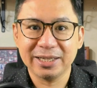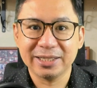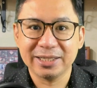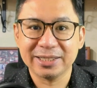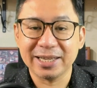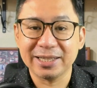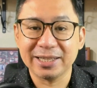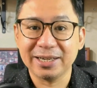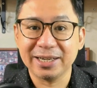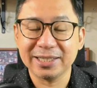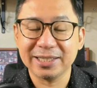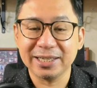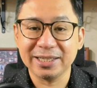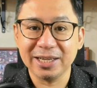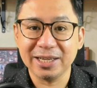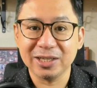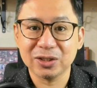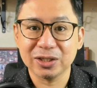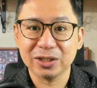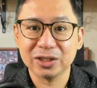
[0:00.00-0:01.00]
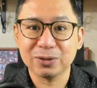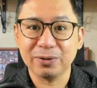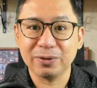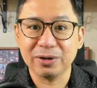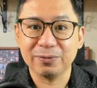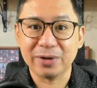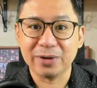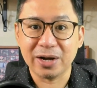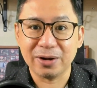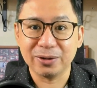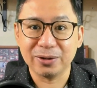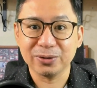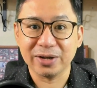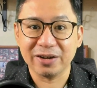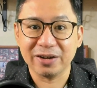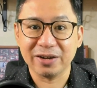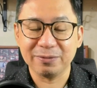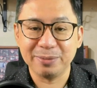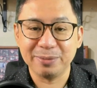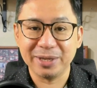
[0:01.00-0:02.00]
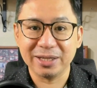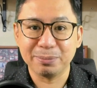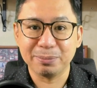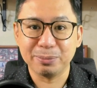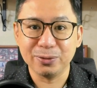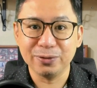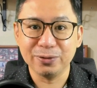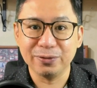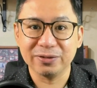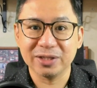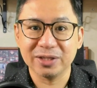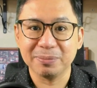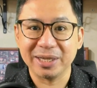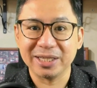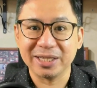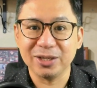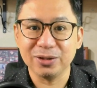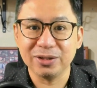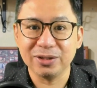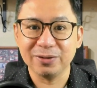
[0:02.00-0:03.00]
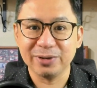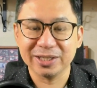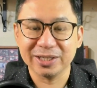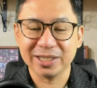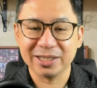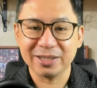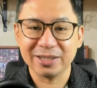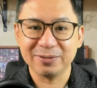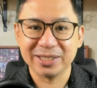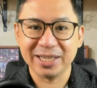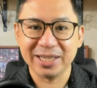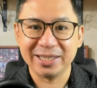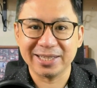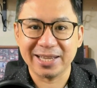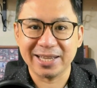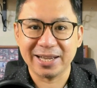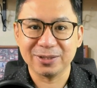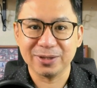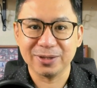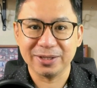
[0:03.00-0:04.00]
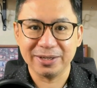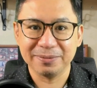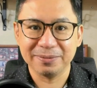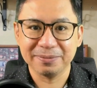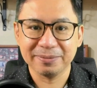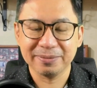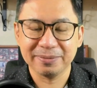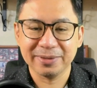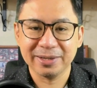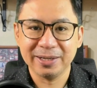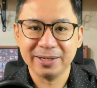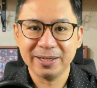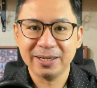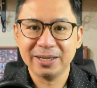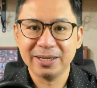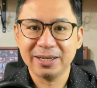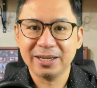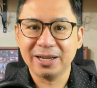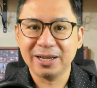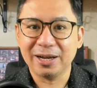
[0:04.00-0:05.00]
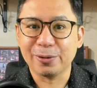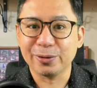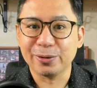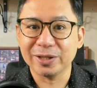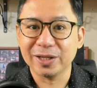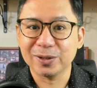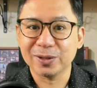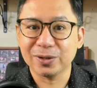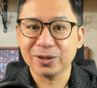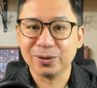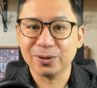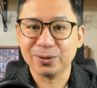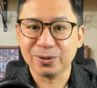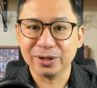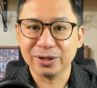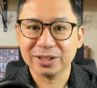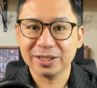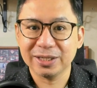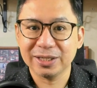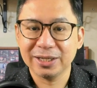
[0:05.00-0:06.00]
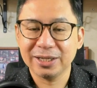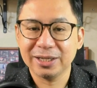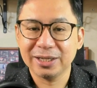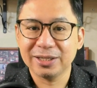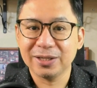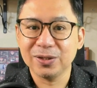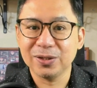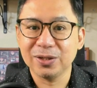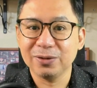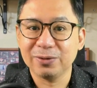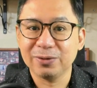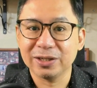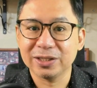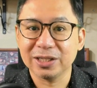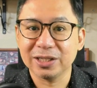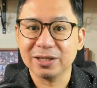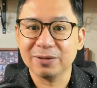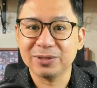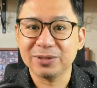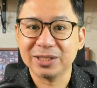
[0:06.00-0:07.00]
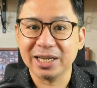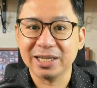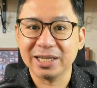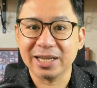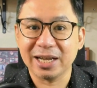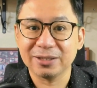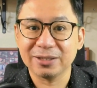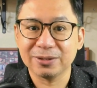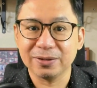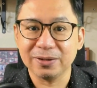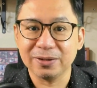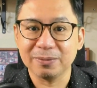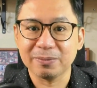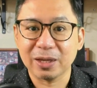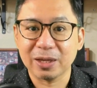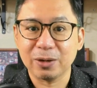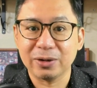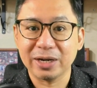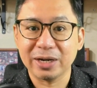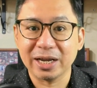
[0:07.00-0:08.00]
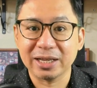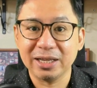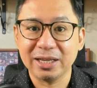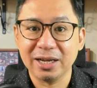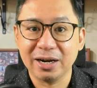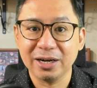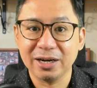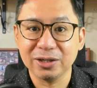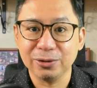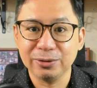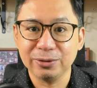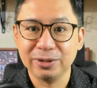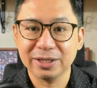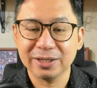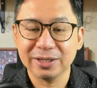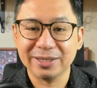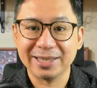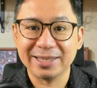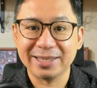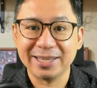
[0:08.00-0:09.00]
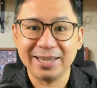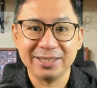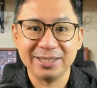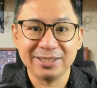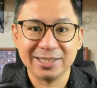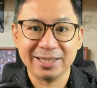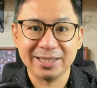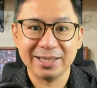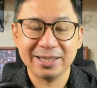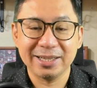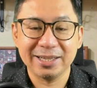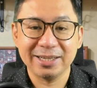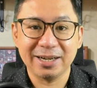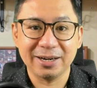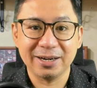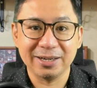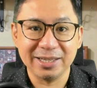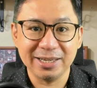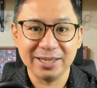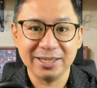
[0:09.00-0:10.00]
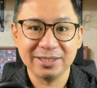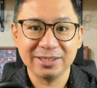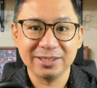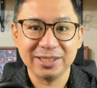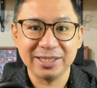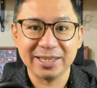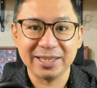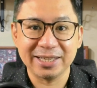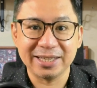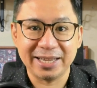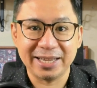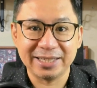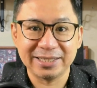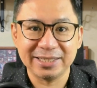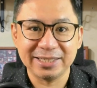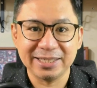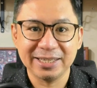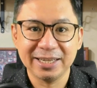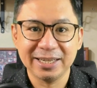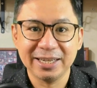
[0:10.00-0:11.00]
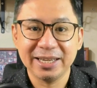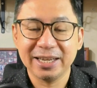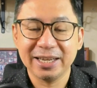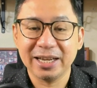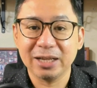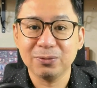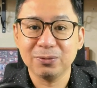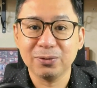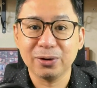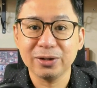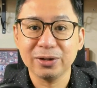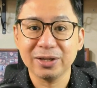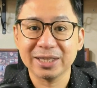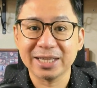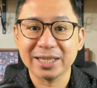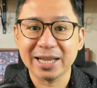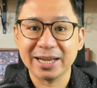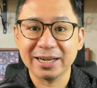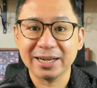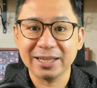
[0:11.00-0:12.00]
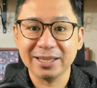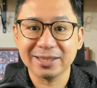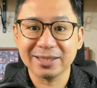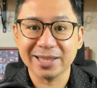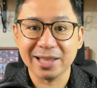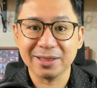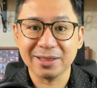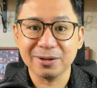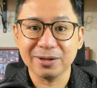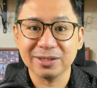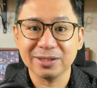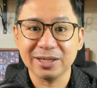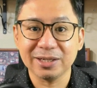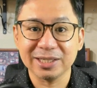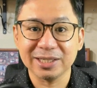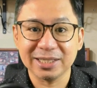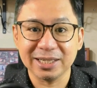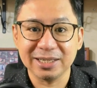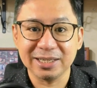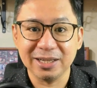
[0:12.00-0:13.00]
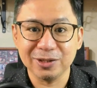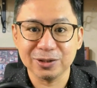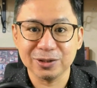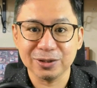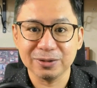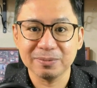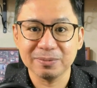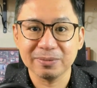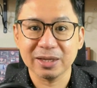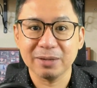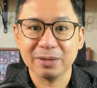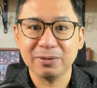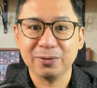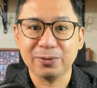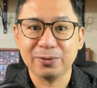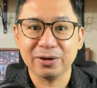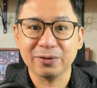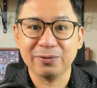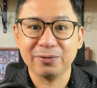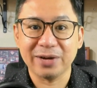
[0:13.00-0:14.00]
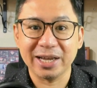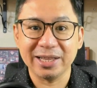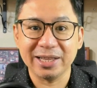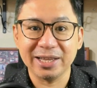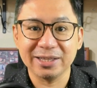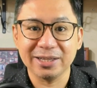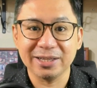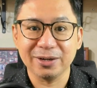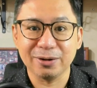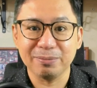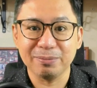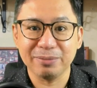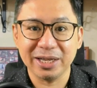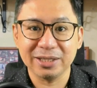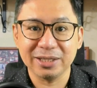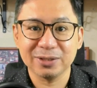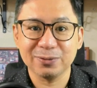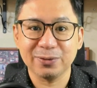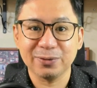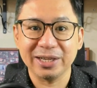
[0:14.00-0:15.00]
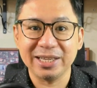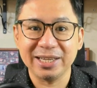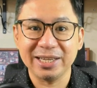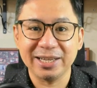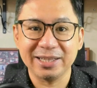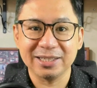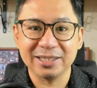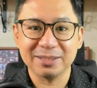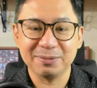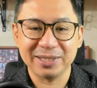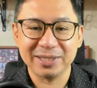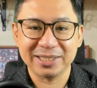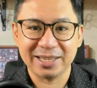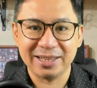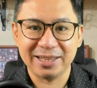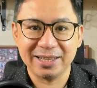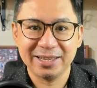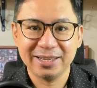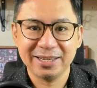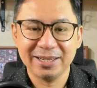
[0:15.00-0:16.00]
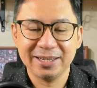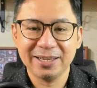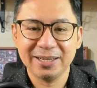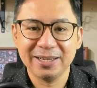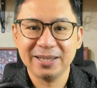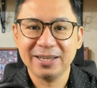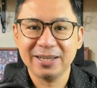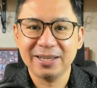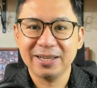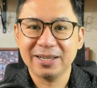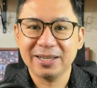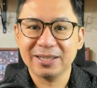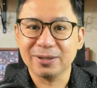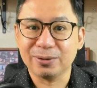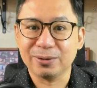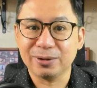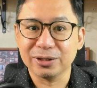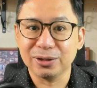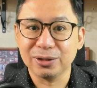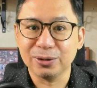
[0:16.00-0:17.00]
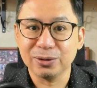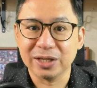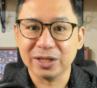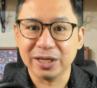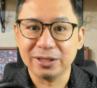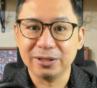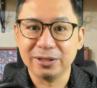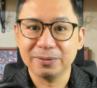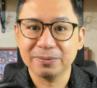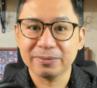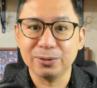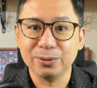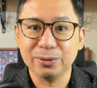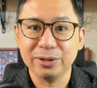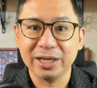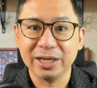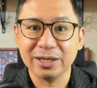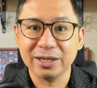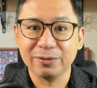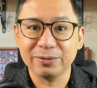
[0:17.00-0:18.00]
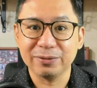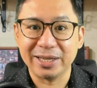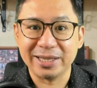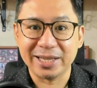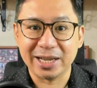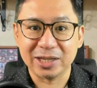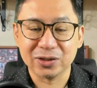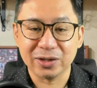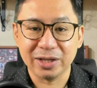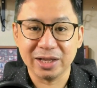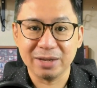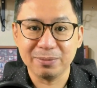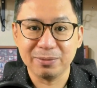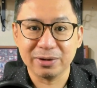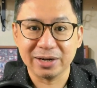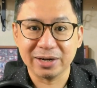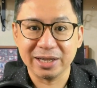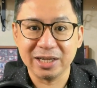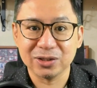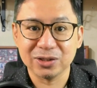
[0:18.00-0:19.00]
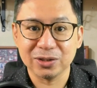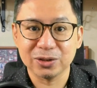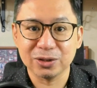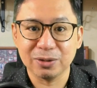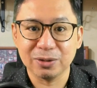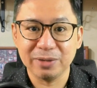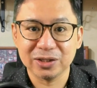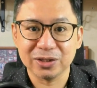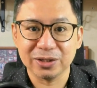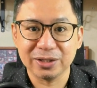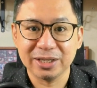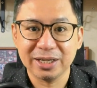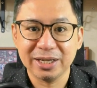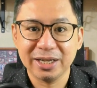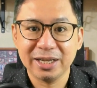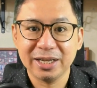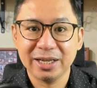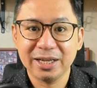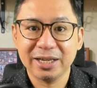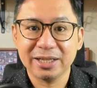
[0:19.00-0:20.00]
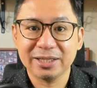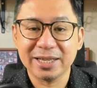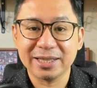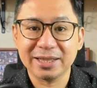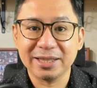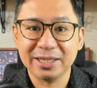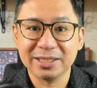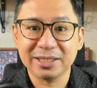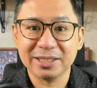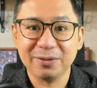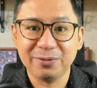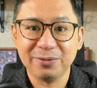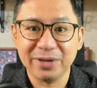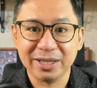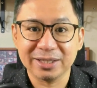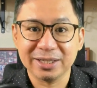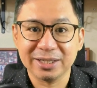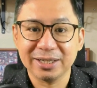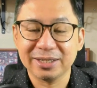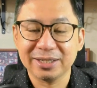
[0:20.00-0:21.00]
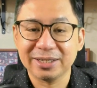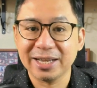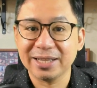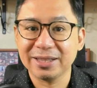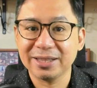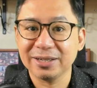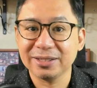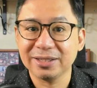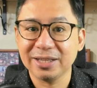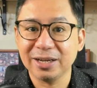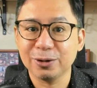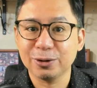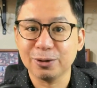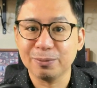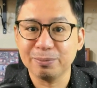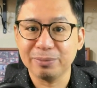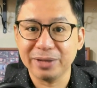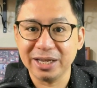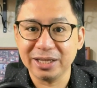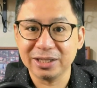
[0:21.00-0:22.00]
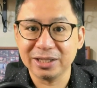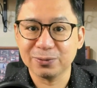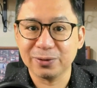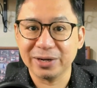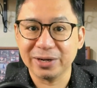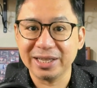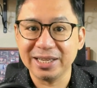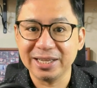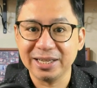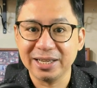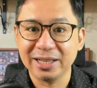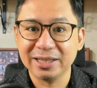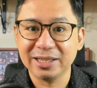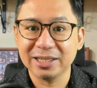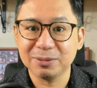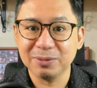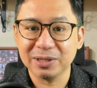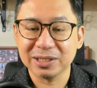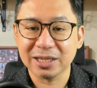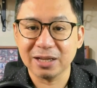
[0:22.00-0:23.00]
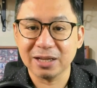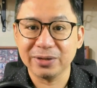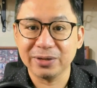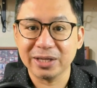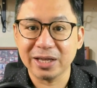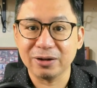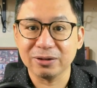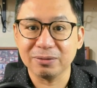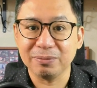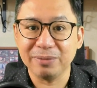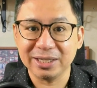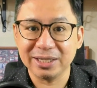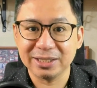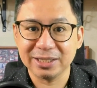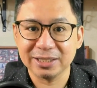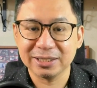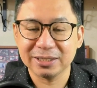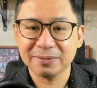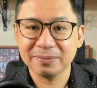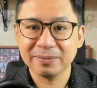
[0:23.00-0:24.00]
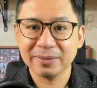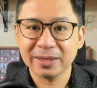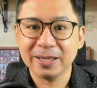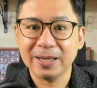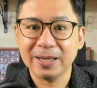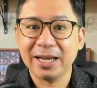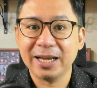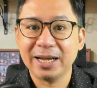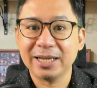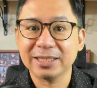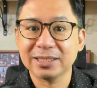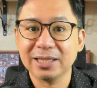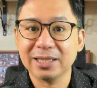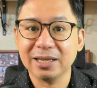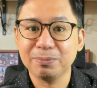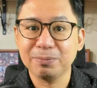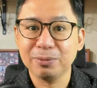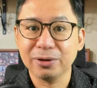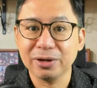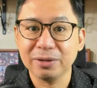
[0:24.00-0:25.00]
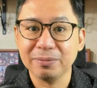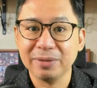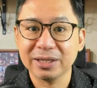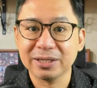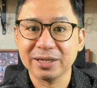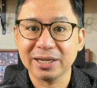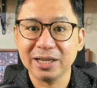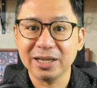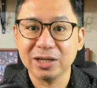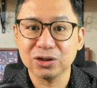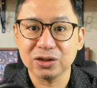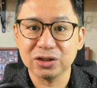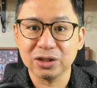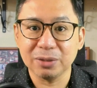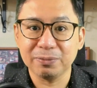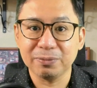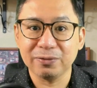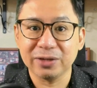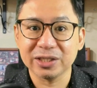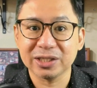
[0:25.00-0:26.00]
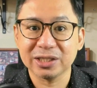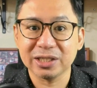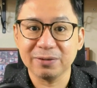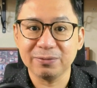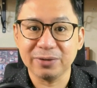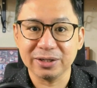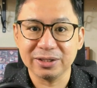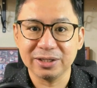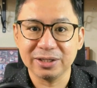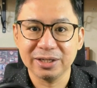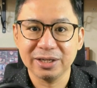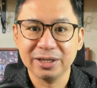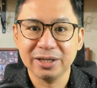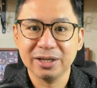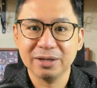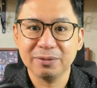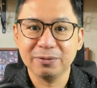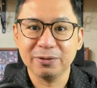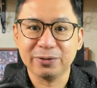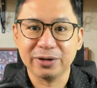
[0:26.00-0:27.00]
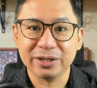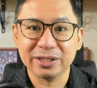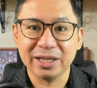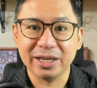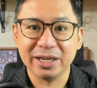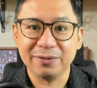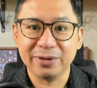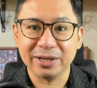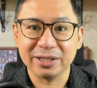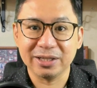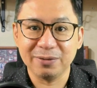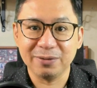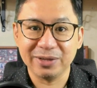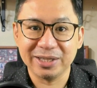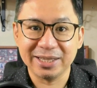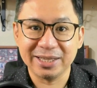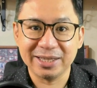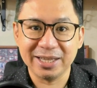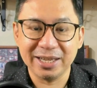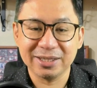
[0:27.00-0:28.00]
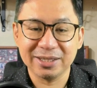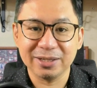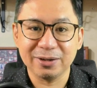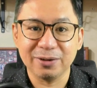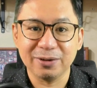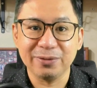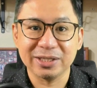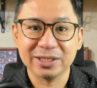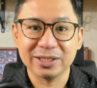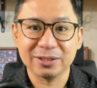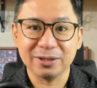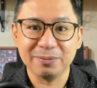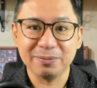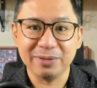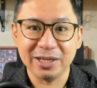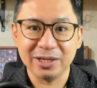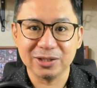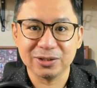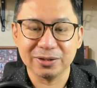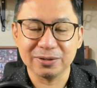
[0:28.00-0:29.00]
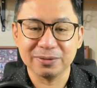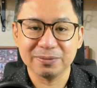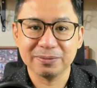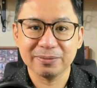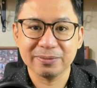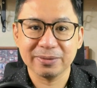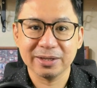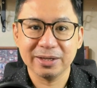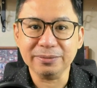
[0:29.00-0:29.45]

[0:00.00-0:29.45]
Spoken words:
Said resignations were found to have been approved by the University of St. Anthony. According to the court, the University of St. Anthony correctly argued that Hazel, Arlene, Jean, and Nancy had voluntarily tendered their resignation before filing their complaints for illegal dismissal. The court noted the ruling of the National Labor Relations Commission that this event rendered their complaints for illegal dismissal without basis as the employment relationship was severed before the effectivity date of its termination.